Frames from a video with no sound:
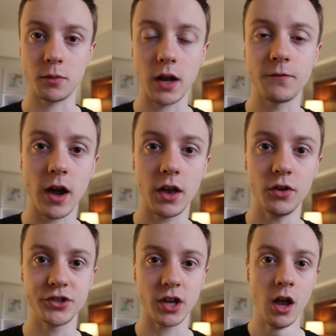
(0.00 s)
the Blood
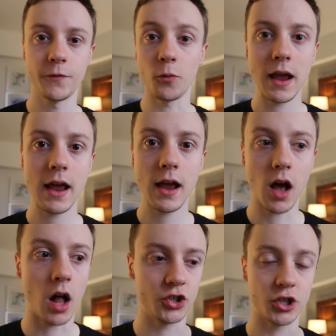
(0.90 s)
Vials. From here,
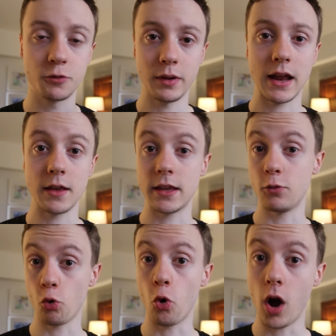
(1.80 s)
I'll just play the
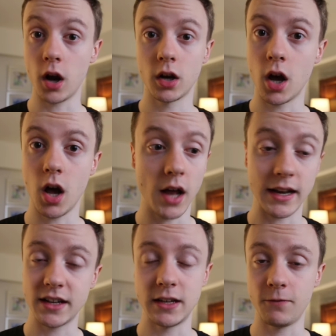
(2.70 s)
raw, uncut,
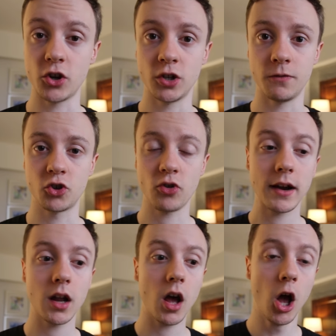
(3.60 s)
unedited version of the
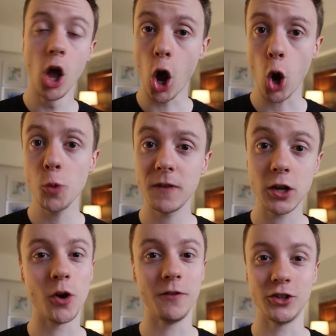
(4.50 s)
trailer. Hopefully
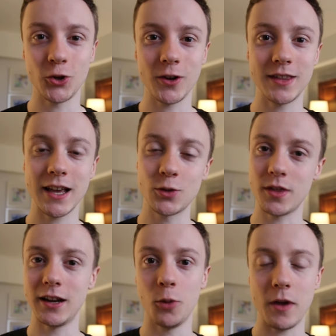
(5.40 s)
you have enjoyed this
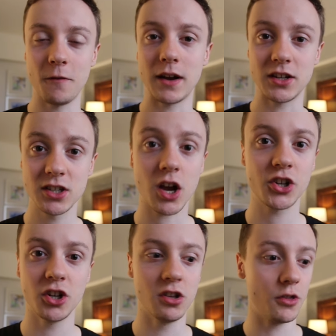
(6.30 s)
with a little bit of my
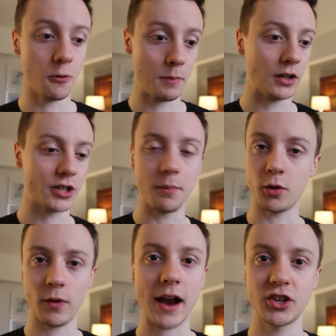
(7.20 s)
discussion, the build-up,
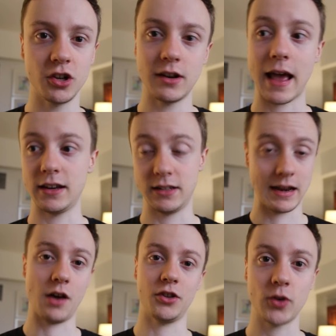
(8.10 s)
the reaction, and
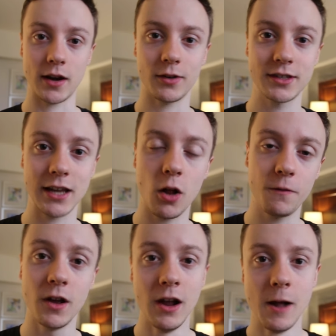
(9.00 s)
now the trailer
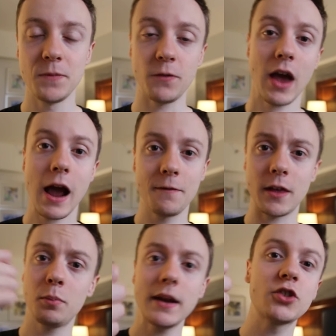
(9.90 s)
itself. If you have,
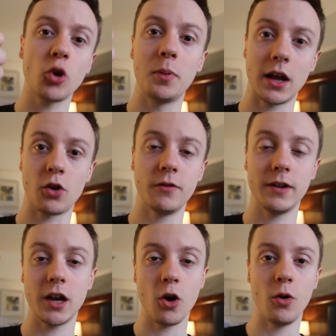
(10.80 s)
then please drop a like on the
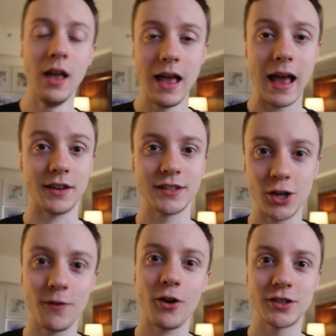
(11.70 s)
video, and I'll
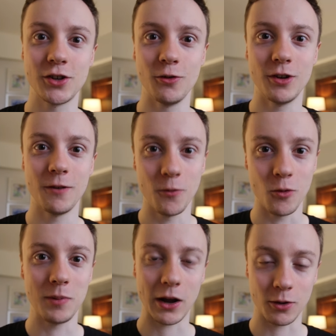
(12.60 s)
see you very soon for
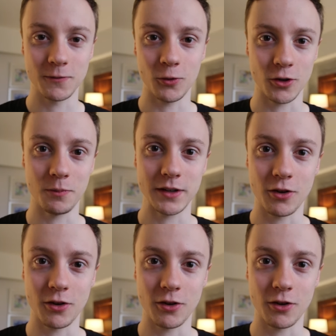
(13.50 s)
more Black Ops 4 Zombies